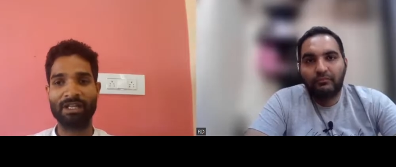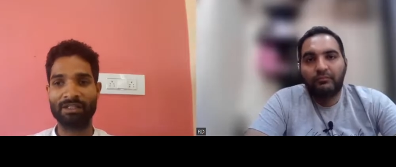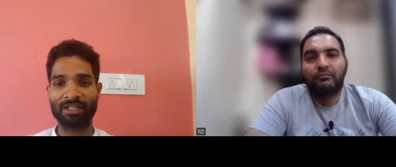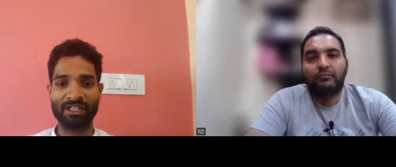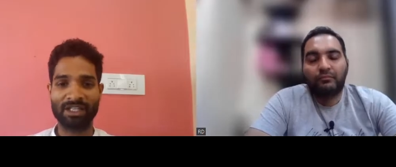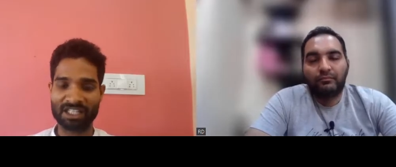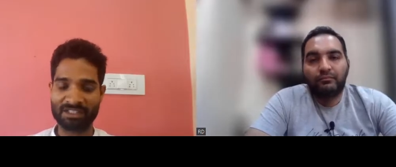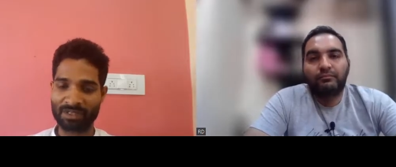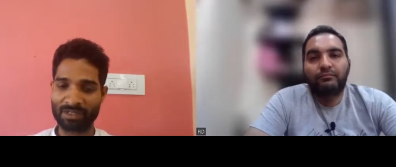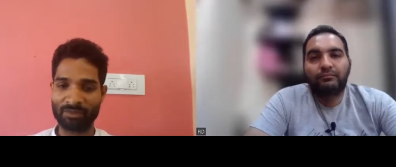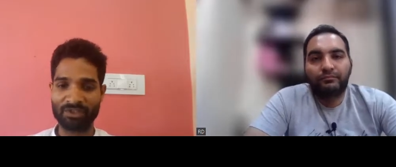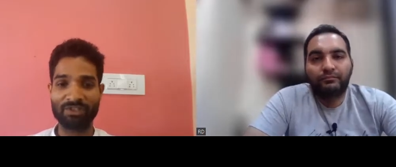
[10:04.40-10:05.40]
Speaker 1: uh, that
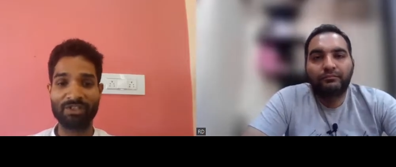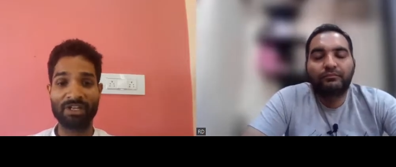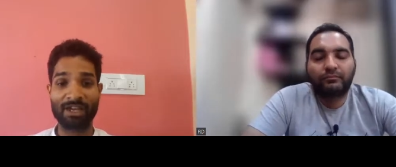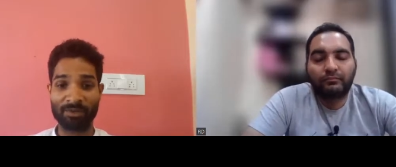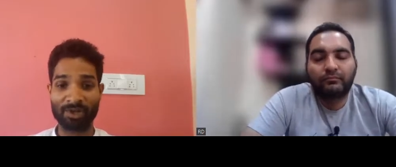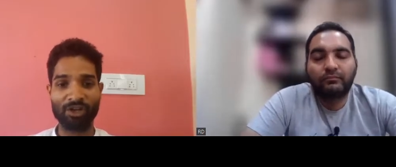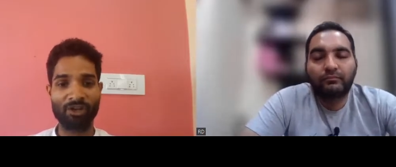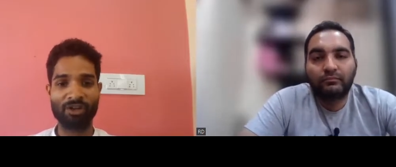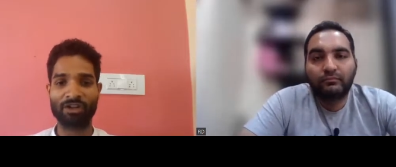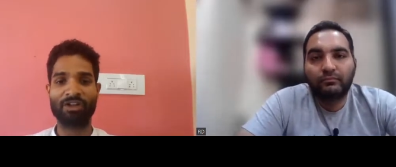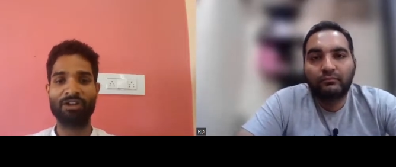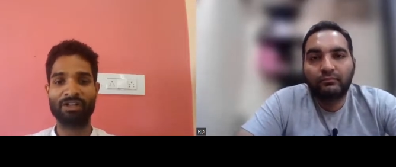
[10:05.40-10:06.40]
transformation applied
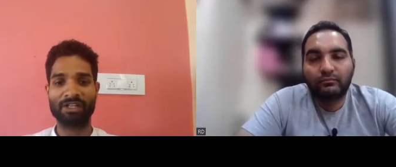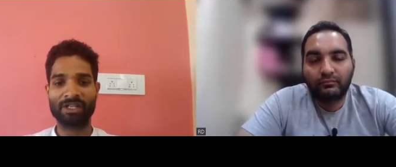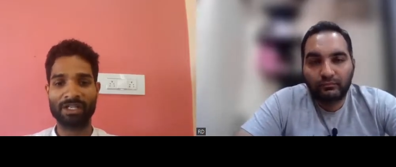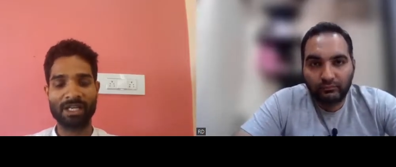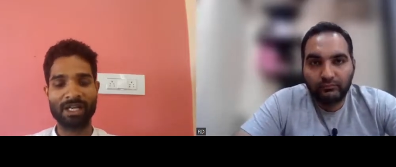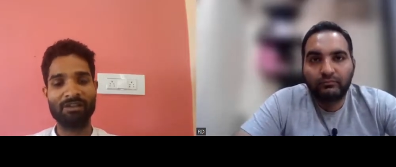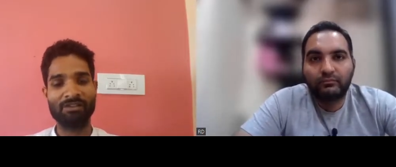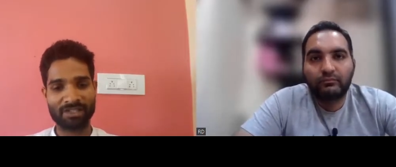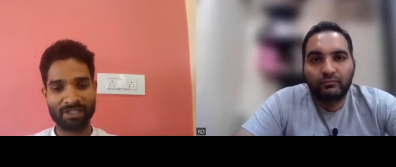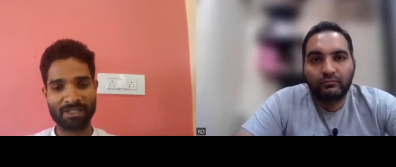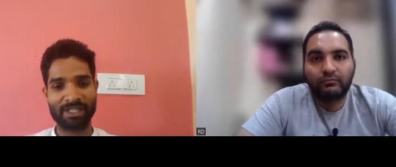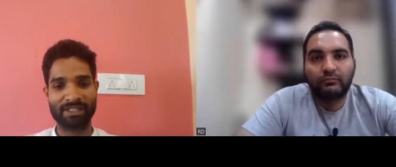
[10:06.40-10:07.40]
or not. I'll
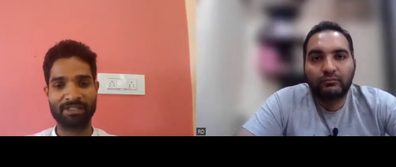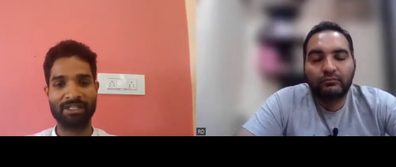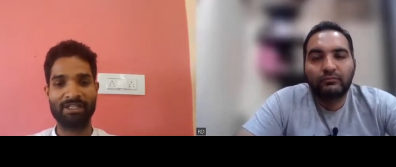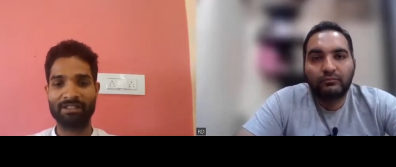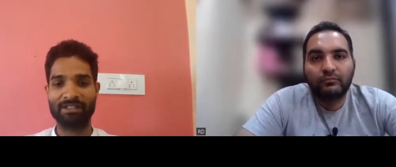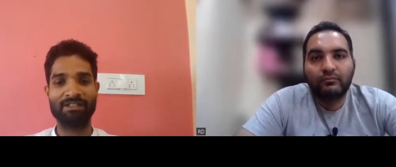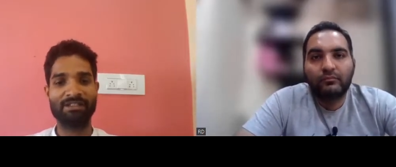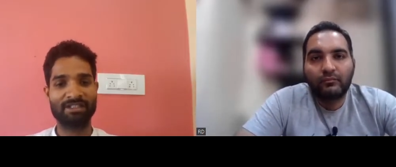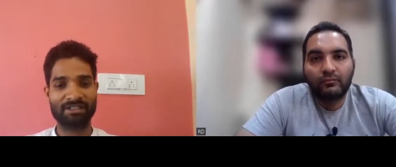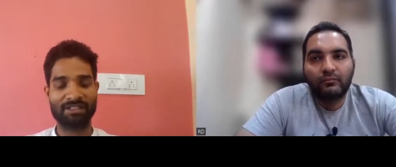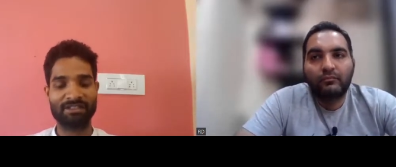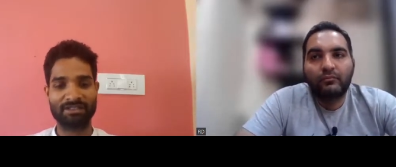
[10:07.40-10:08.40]
check like that in
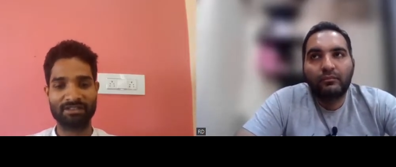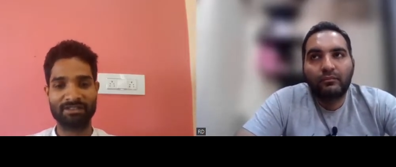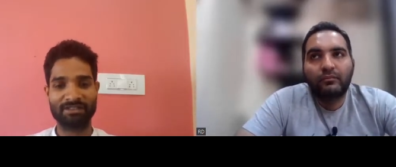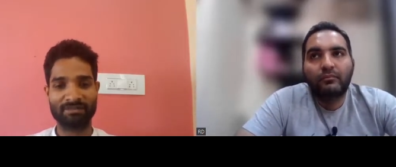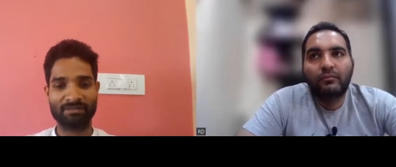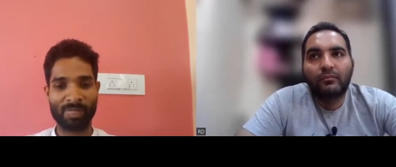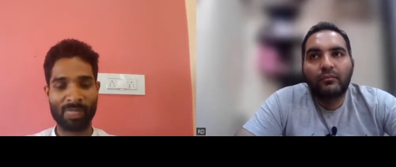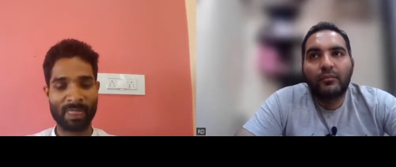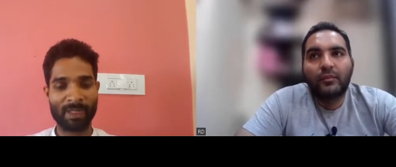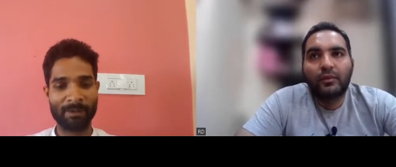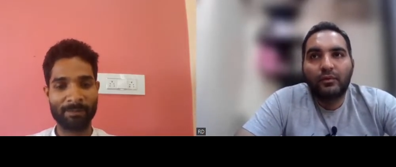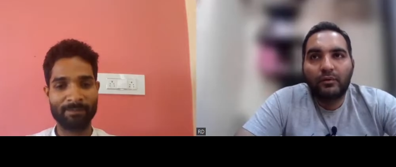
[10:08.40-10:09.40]
test cases.
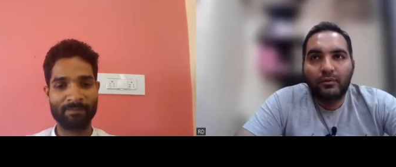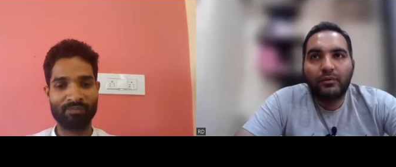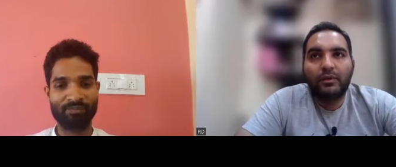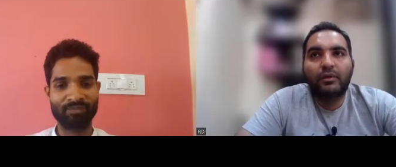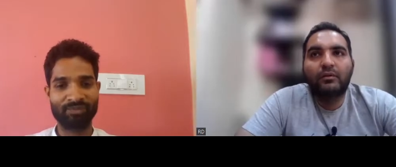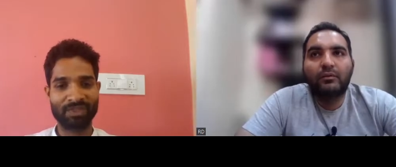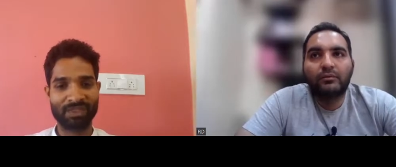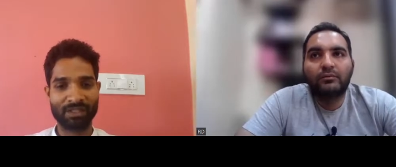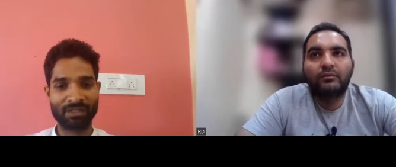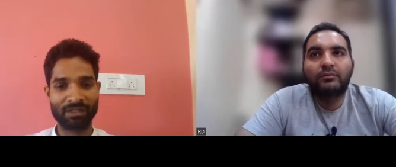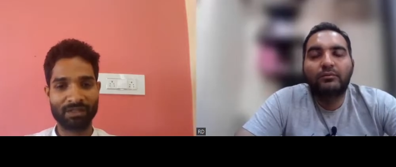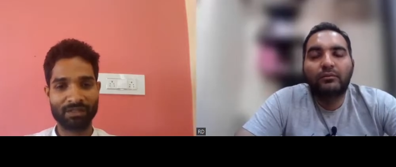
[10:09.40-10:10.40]
Speaker 2: Okay.
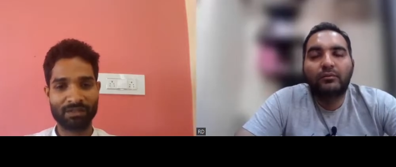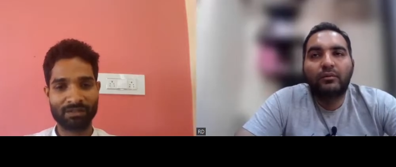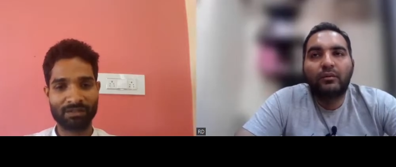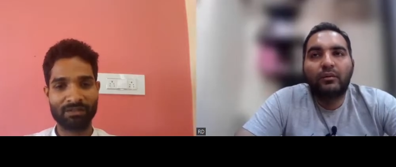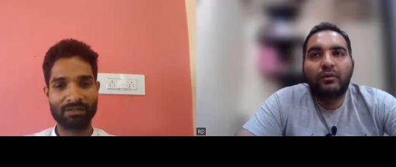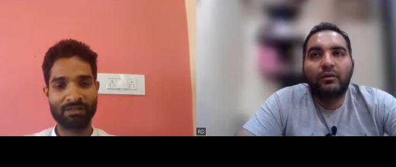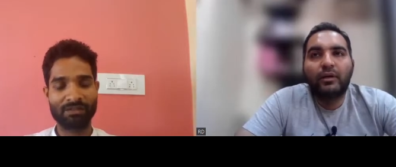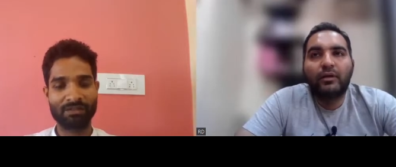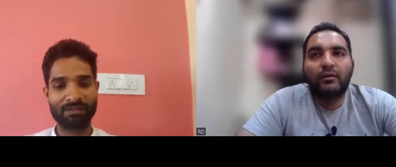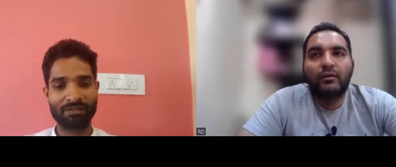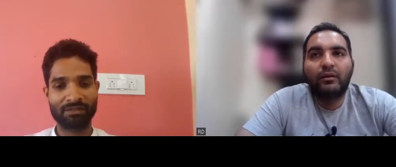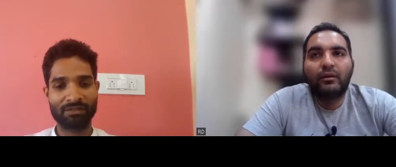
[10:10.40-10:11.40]
All
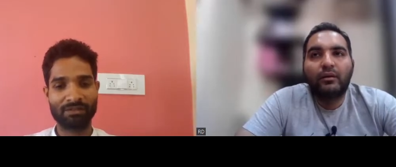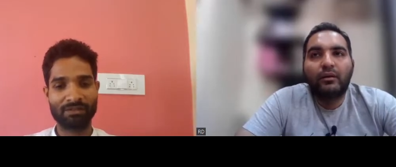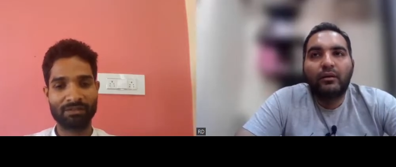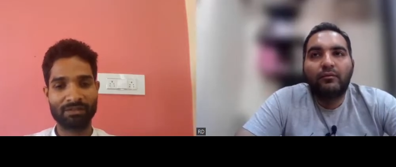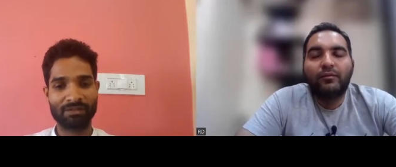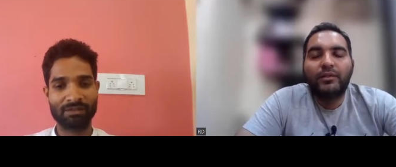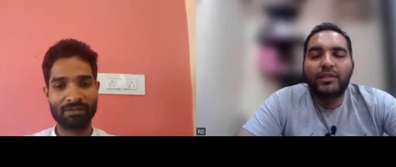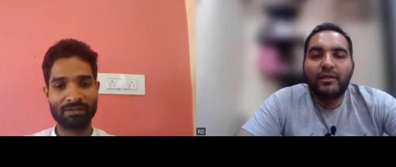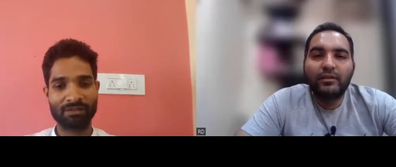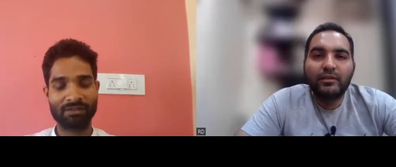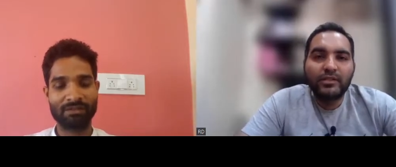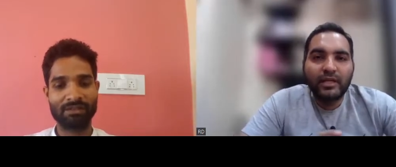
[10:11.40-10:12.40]
right. Which
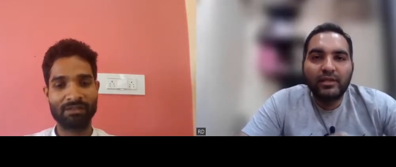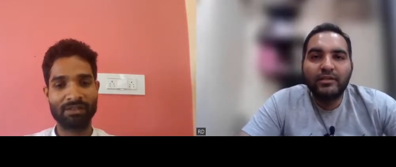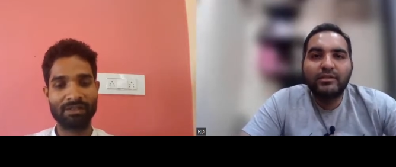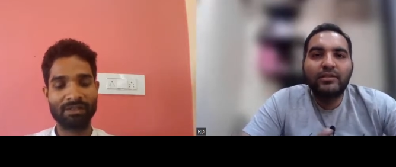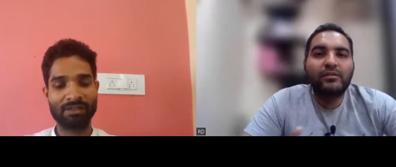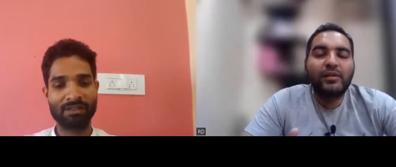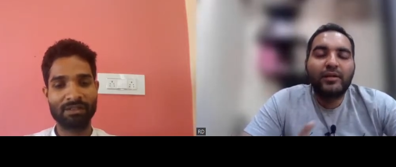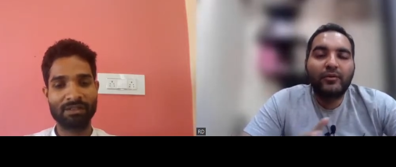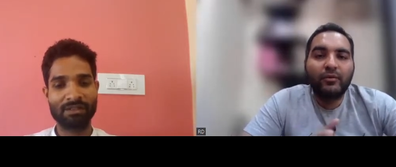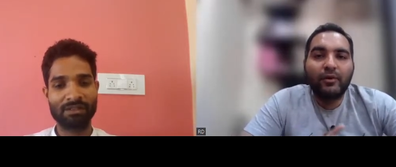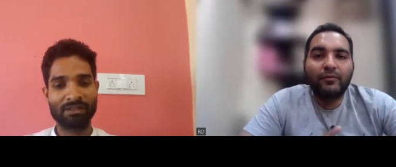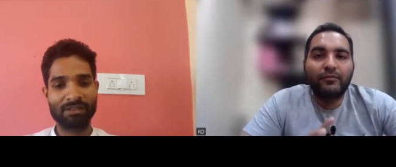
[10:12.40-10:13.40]
are the challenges that
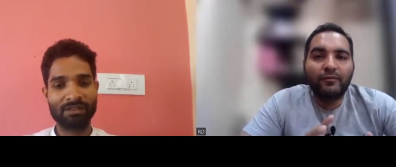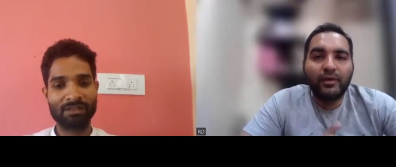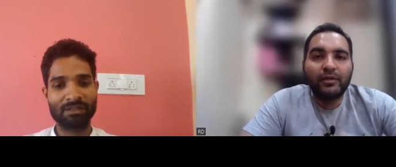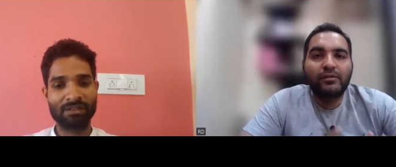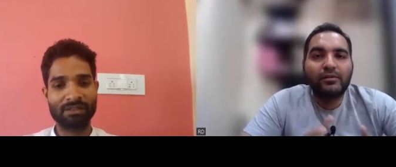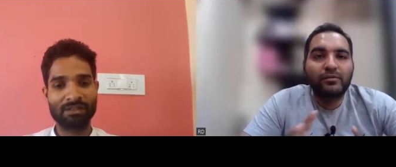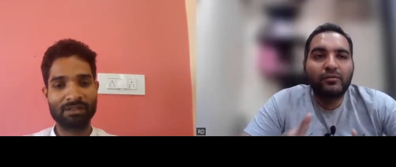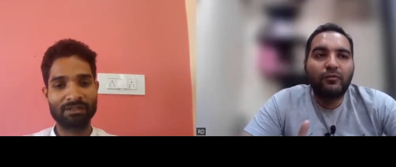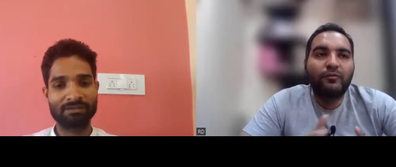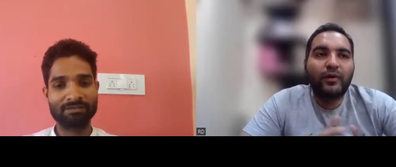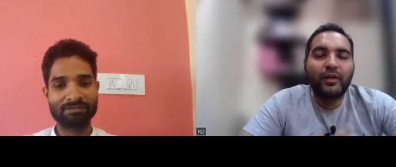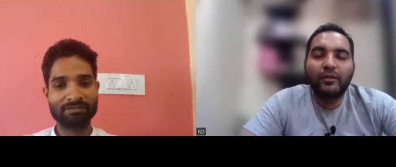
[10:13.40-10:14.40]
you have faced
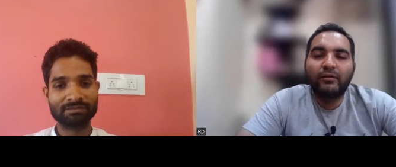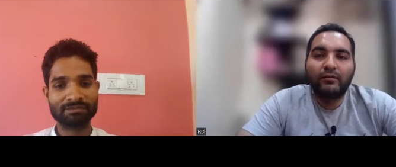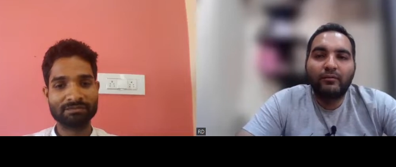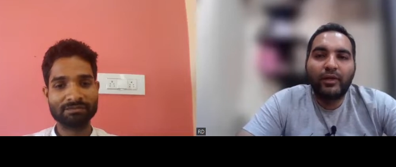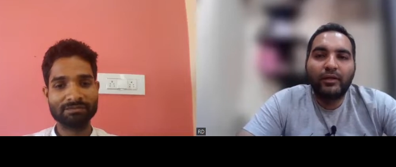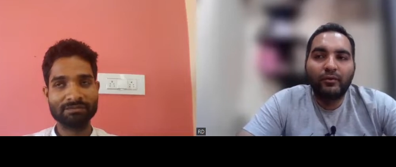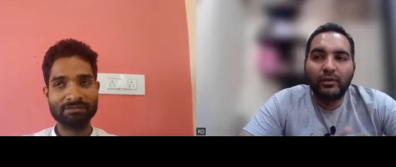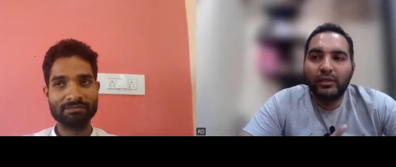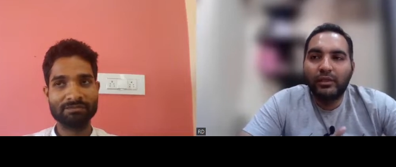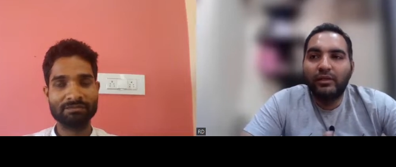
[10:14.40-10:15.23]
so far in while doing